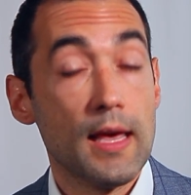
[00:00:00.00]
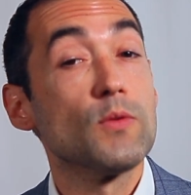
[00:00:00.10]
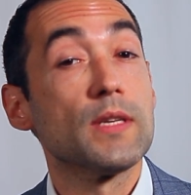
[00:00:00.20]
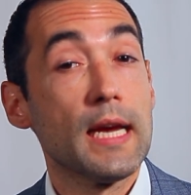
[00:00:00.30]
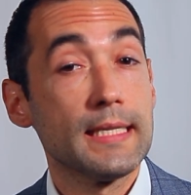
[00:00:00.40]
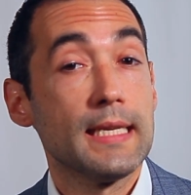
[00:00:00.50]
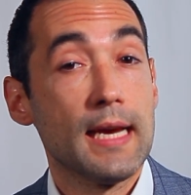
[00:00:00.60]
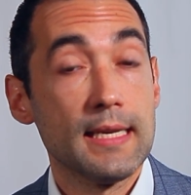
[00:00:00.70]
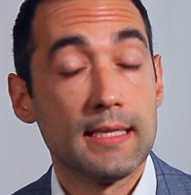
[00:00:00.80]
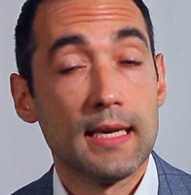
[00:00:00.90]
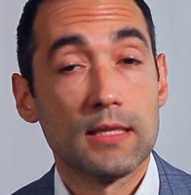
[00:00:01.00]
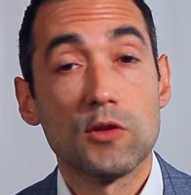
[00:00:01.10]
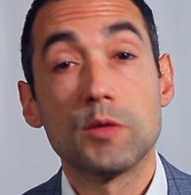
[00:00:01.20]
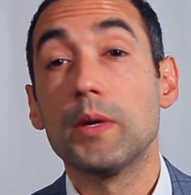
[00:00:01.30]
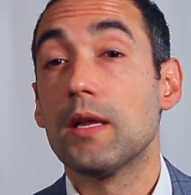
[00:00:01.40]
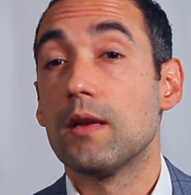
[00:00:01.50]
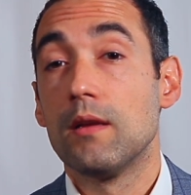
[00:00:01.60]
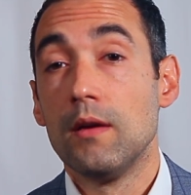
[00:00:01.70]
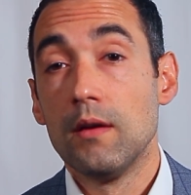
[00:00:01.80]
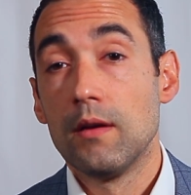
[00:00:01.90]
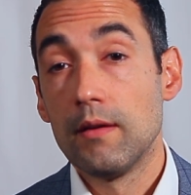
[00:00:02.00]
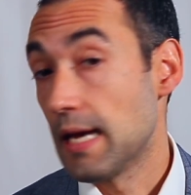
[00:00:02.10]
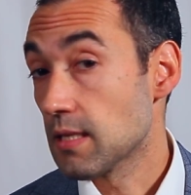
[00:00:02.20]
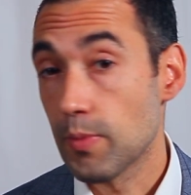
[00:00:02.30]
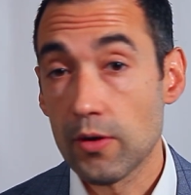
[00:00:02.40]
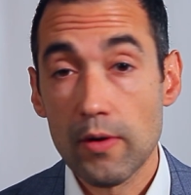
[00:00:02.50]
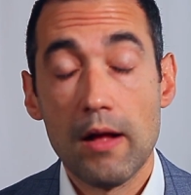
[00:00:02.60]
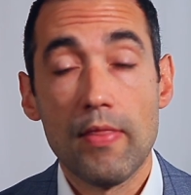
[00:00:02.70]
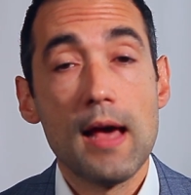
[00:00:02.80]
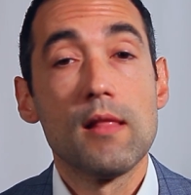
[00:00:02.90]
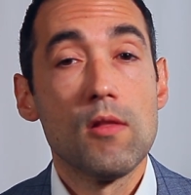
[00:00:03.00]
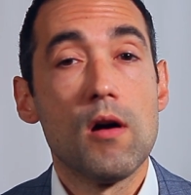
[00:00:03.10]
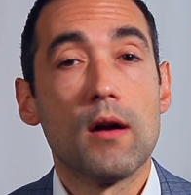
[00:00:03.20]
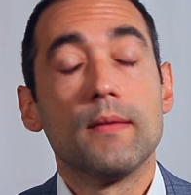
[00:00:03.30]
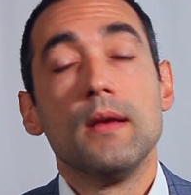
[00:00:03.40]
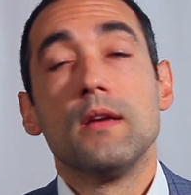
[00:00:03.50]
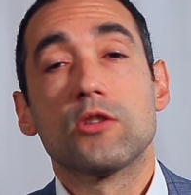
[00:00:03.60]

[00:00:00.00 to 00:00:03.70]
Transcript: That was in 1996. So it's been hasn't been around that long.